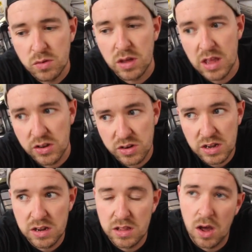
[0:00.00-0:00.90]
get the engine
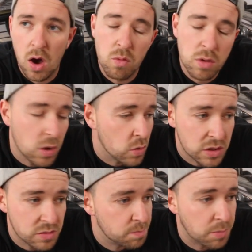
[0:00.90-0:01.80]
in and then I'll get all
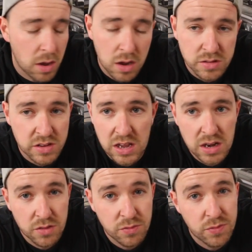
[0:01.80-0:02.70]
these parts
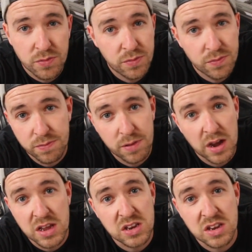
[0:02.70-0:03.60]
again.
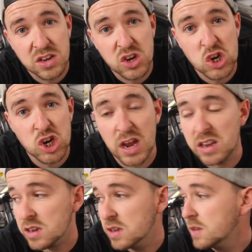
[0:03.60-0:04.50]

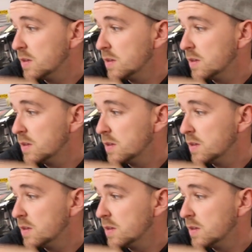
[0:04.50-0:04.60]
Shit.